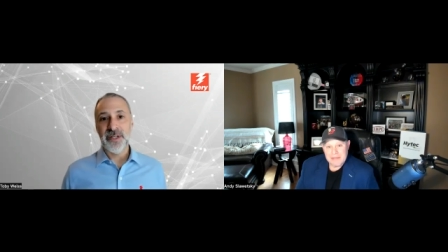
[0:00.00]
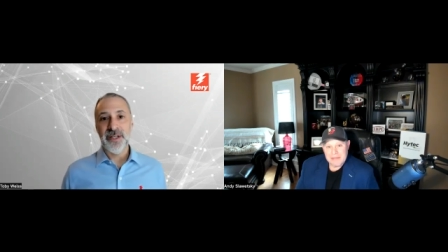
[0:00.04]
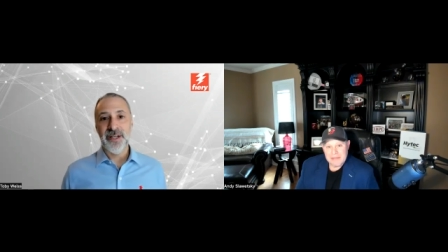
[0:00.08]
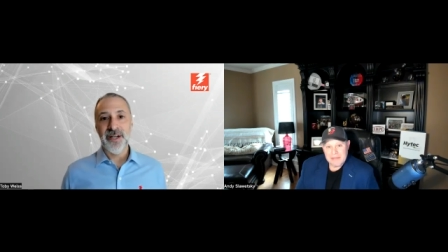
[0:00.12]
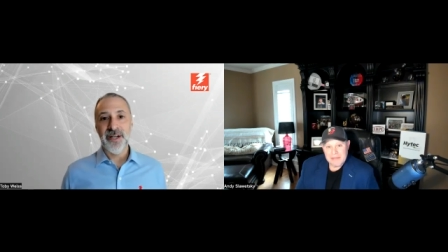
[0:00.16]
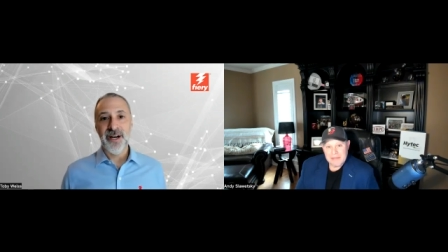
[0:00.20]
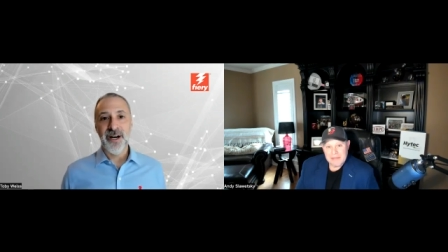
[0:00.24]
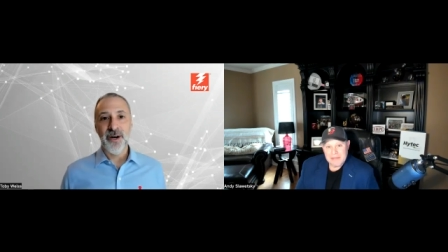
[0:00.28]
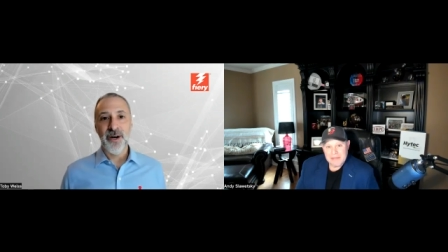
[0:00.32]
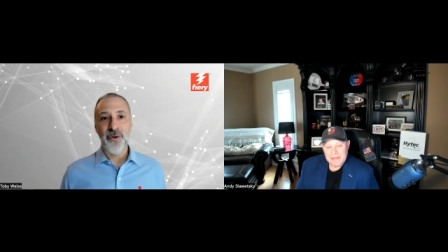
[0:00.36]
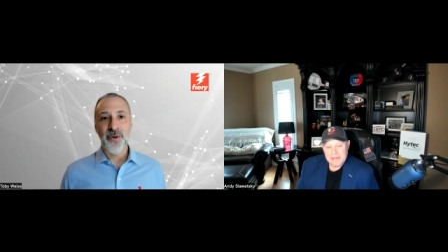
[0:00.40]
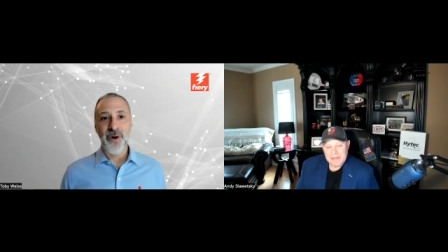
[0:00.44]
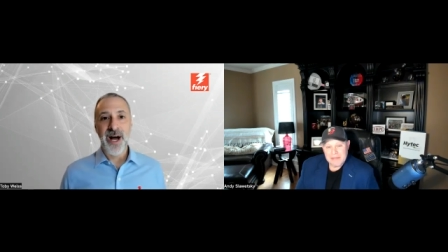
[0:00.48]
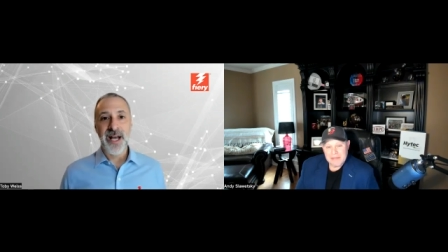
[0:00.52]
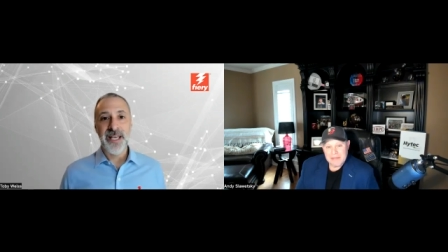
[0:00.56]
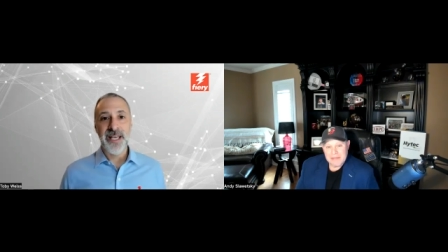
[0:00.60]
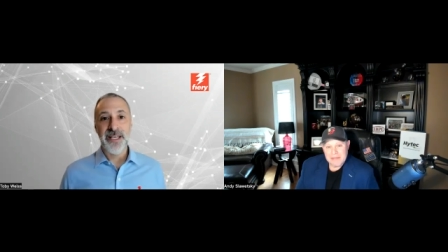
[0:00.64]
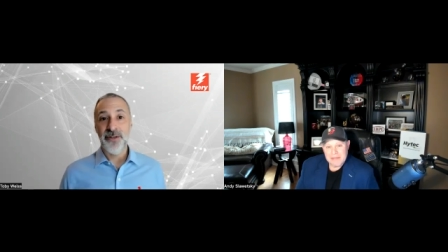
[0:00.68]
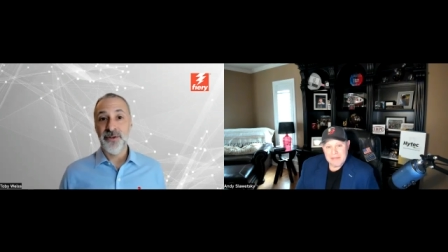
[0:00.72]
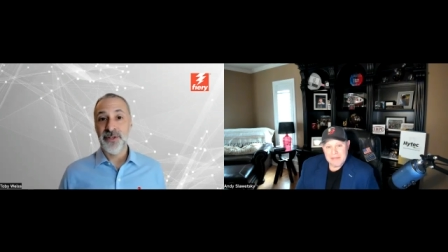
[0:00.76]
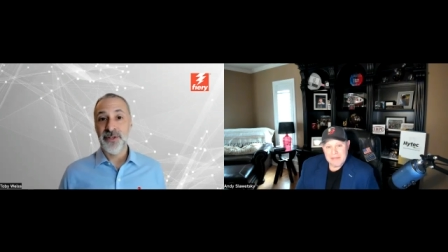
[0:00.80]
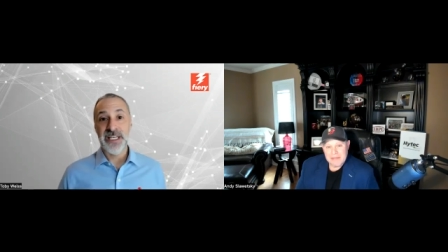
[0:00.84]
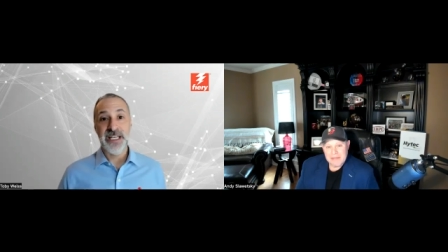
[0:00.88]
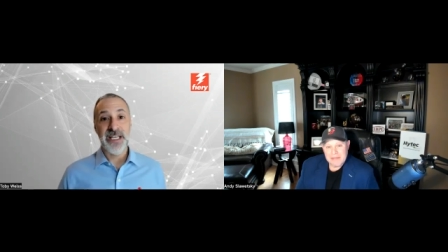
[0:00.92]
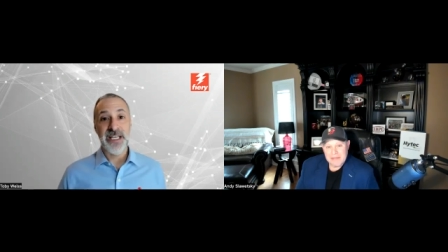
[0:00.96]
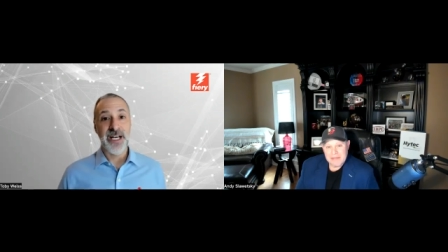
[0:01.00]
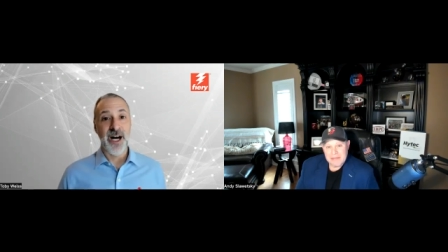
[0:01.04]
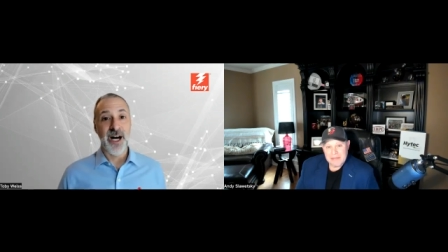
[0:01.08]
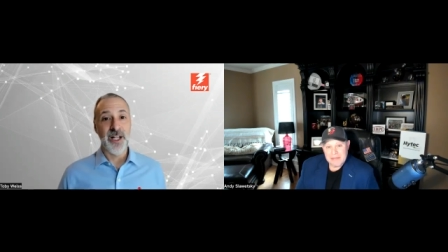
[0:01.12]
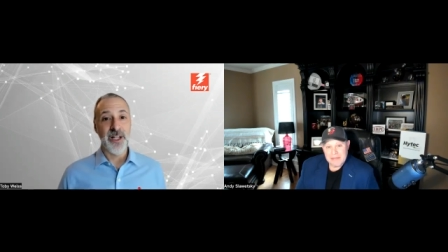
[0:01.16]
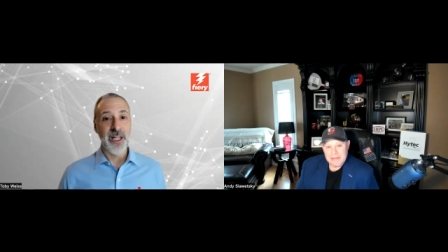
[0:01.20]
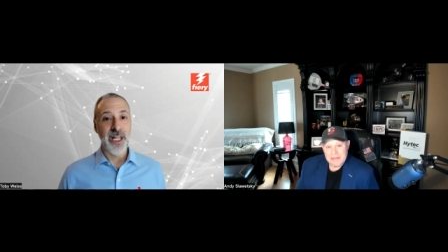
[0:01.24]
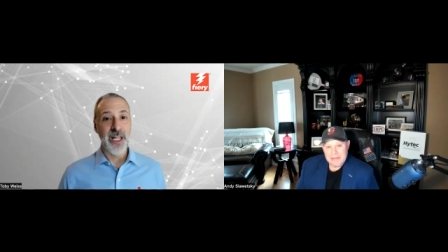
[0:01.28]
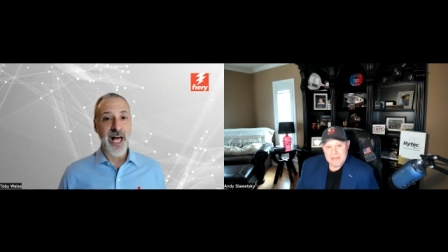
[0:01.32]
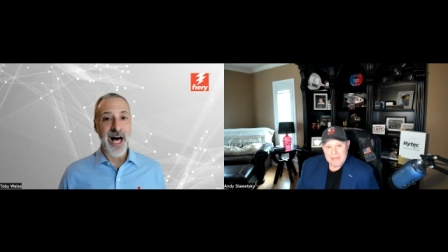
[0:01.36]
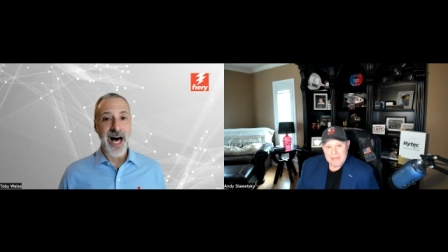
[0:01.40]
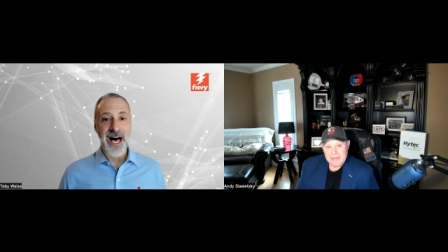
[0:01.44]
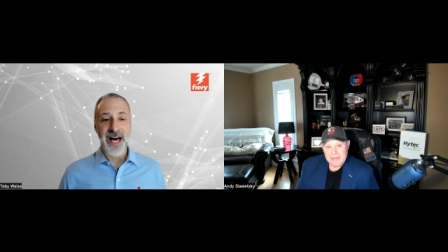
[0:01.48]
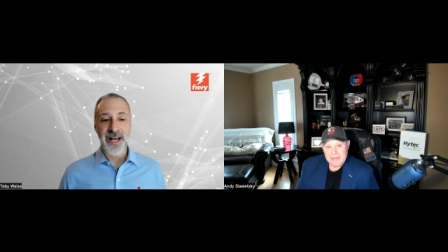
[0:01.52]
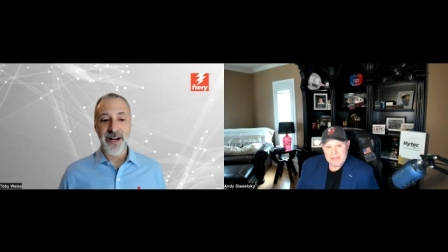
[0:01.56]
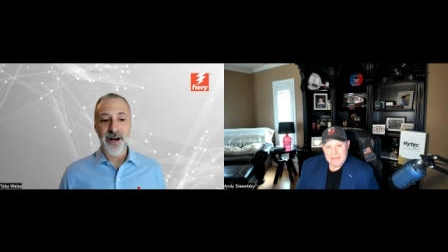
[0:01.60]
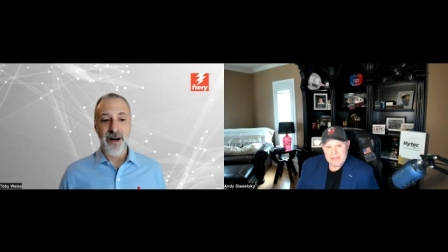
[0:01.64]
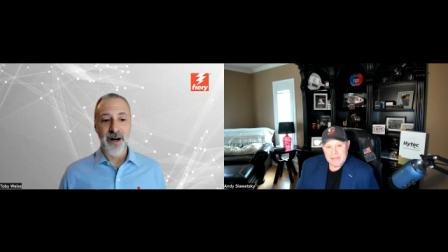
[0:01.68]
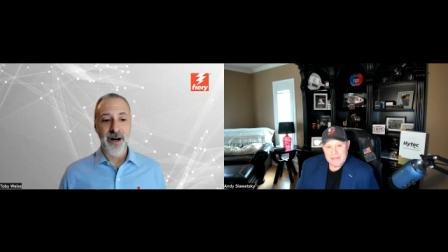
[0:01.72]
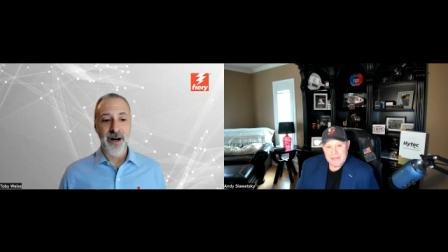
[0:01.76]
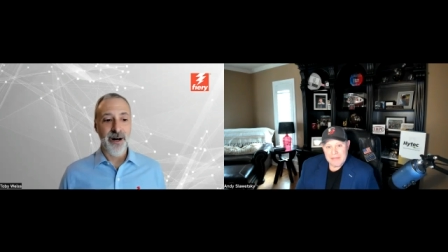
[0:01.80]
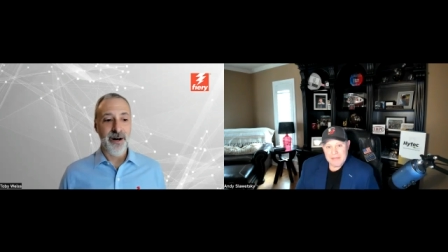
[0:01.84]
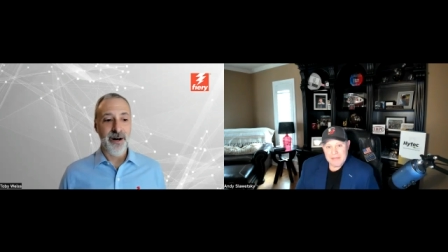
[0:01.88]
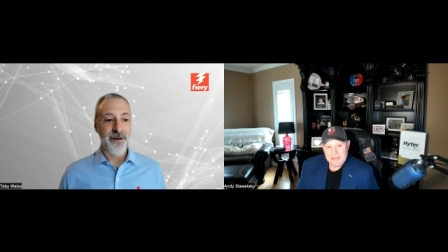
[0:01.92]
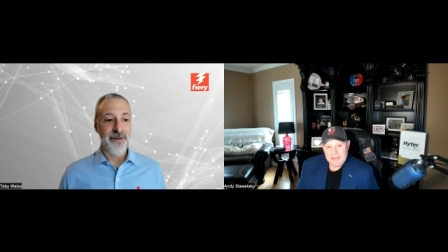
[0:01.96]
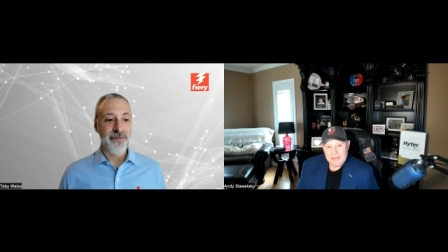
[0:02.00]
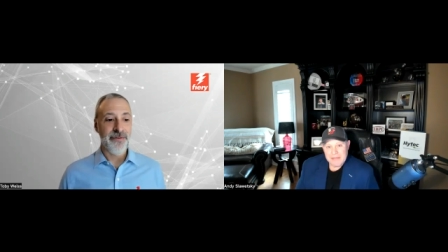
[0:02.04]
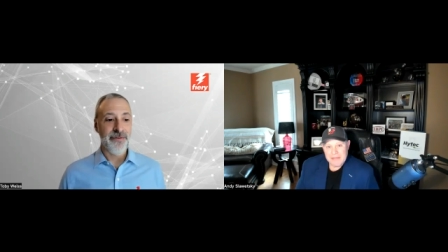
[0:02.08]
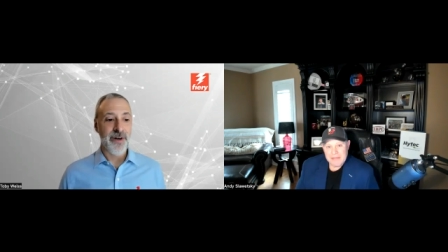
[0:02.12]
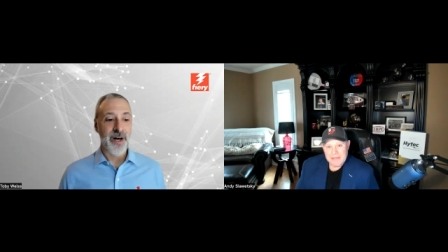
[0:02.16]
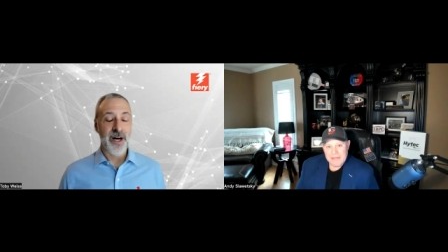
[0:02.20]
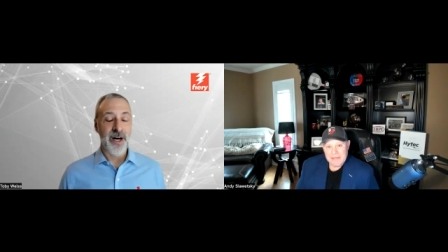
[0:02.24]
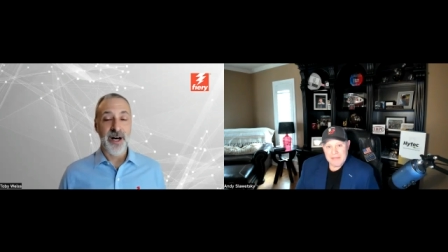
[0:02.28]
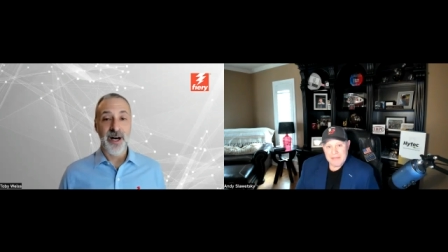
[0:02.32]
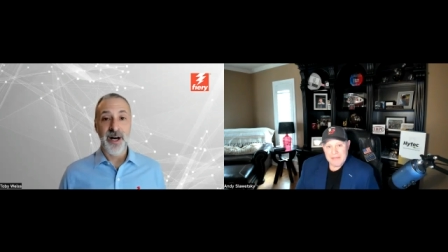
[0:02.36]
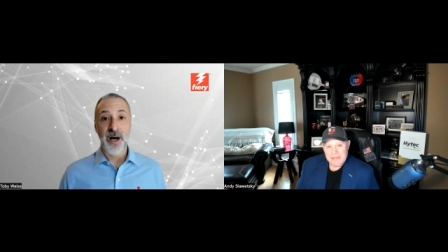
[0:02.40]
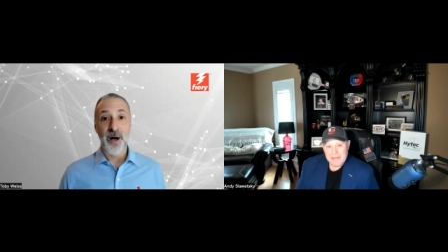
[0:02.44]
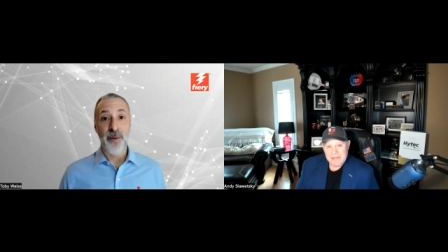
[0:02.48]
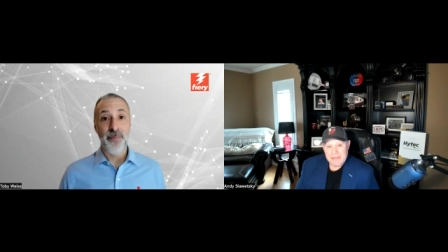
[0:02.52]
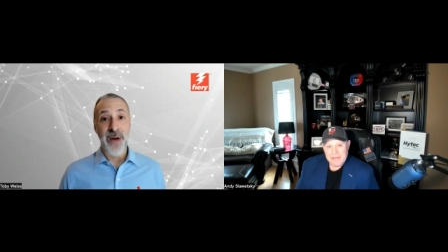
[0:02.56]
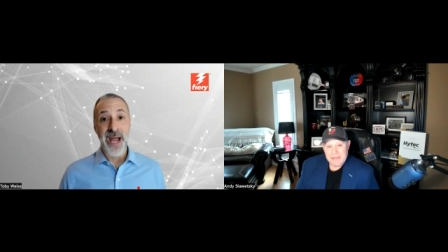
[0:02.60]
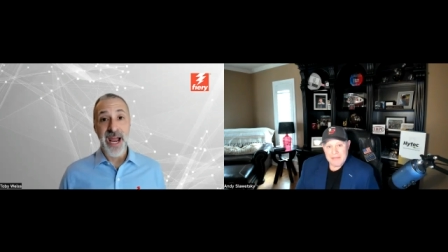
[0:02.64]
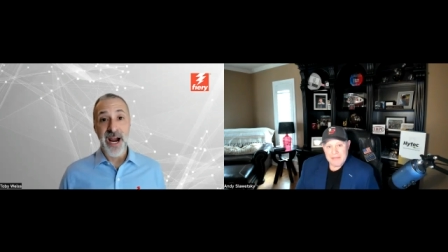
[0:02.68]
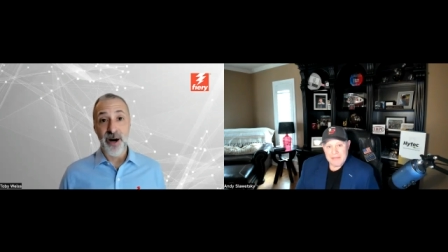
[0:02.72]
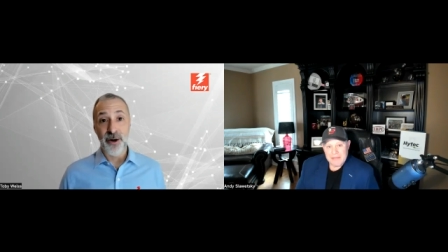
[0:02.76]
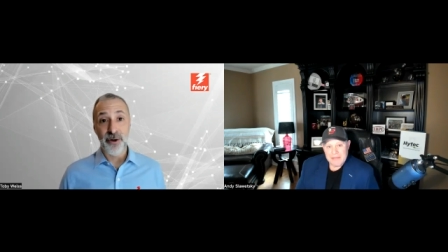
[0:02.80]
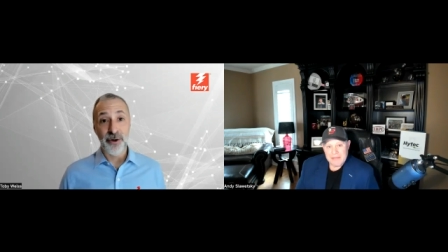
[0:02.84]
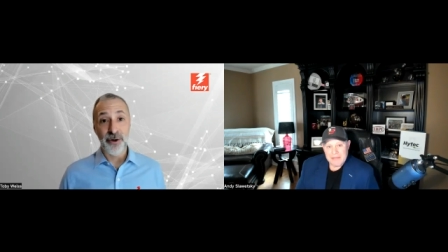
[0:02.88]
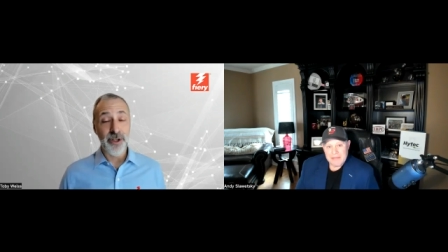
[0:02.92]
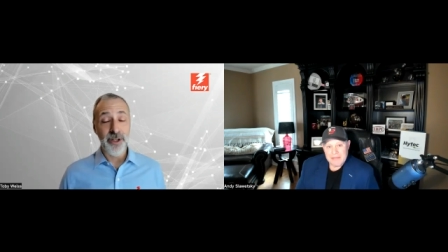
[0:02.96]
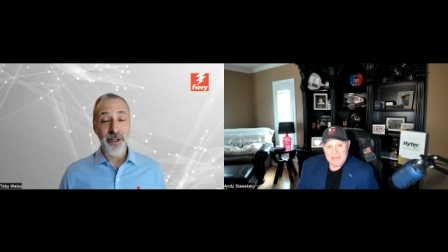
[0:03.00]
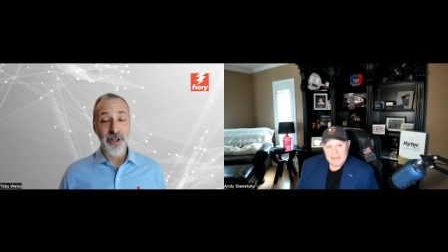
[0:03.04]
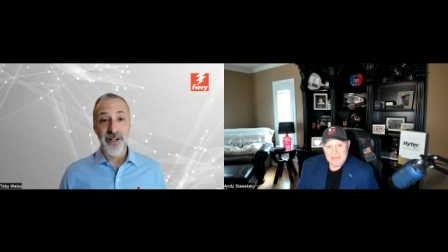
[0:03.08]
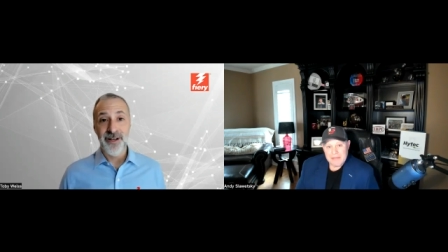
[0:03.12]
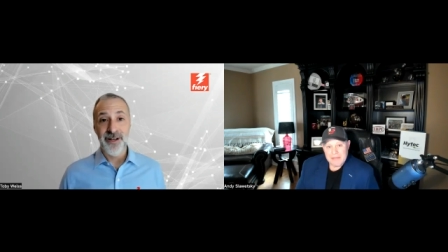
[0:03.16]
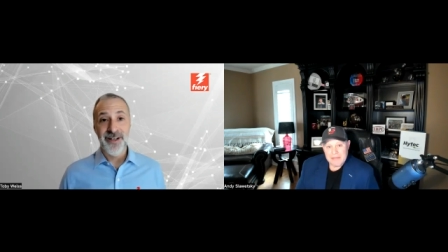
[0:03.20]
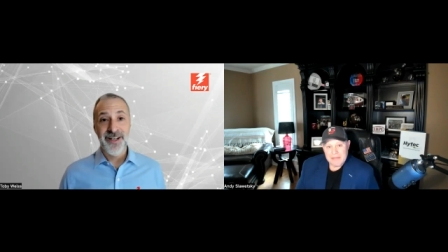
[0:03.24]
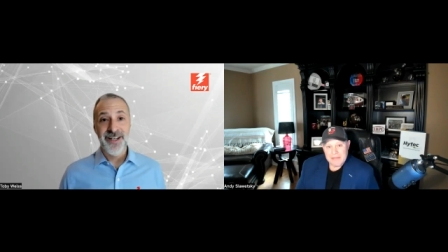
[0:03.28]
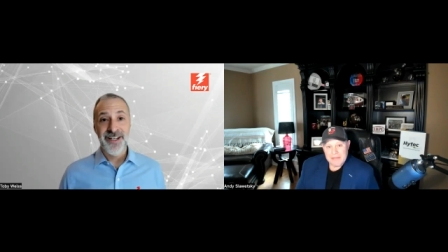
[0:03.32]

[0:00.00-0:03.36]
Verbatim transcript: You know, you see a lot of apparel.